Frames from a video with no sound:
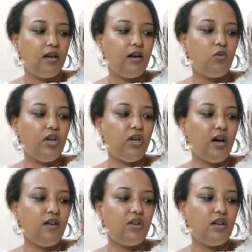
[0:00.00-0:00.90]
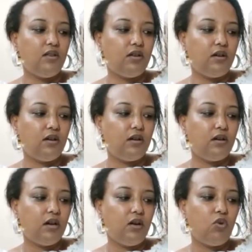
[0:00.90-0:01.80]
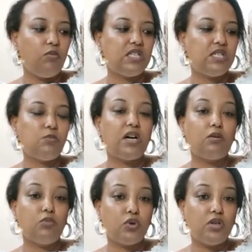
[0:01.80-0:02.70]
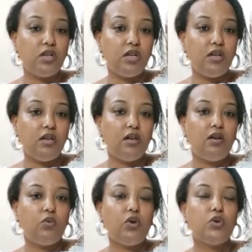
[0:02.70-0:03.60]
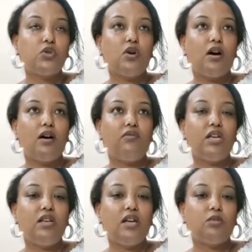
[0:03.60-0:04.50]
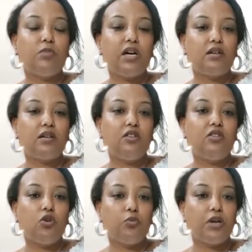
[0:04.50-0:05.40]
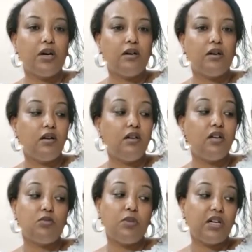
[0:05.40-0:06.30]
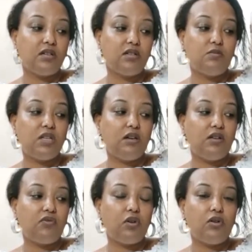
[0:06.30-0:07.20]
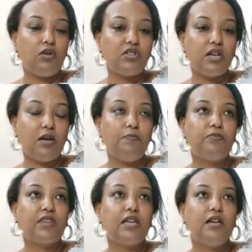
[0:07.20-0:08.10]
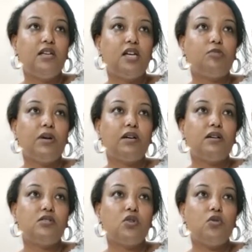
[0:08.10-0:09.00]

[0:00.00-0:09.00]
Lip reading: We have another women's bank in Burundi. We also have Ennat Bank in Ethiopia. Ennat Bank has been there for a long time. Ennat Bank is